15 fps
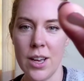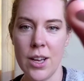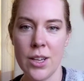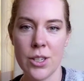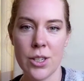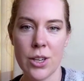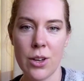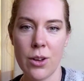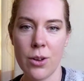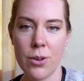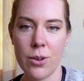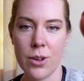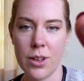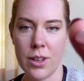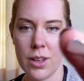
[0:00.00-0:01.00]

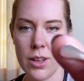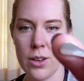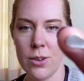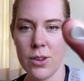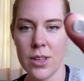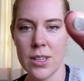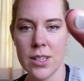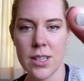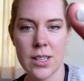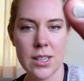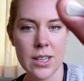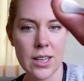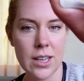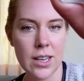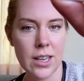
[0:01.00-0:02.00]
So you can
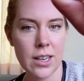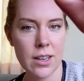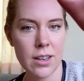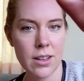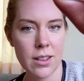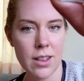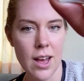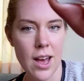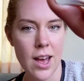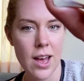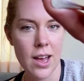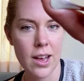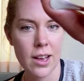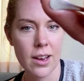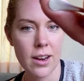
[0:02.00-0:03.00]
see
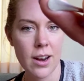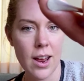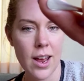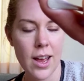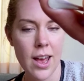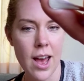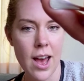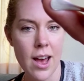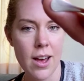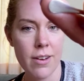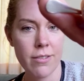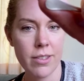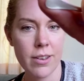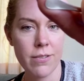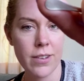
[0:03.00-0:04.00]
that I
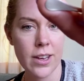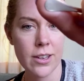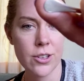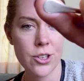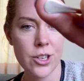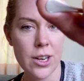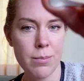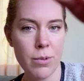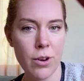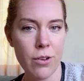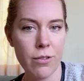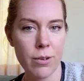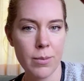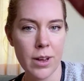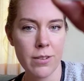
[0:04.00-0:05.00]
have the fan shape
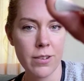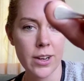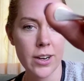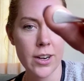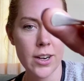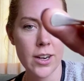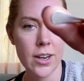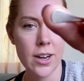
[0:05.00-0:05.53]
over my finger,